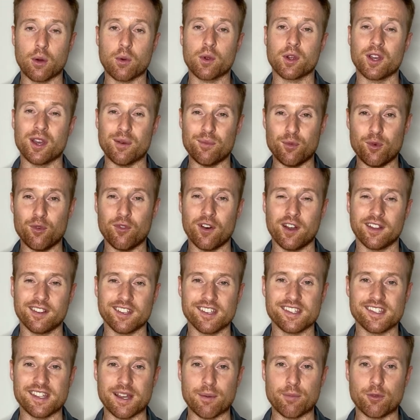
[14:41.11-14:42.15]
We're gonna move on to
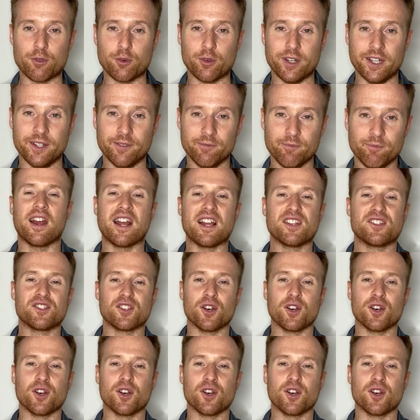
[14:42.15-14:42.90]
step three. All right,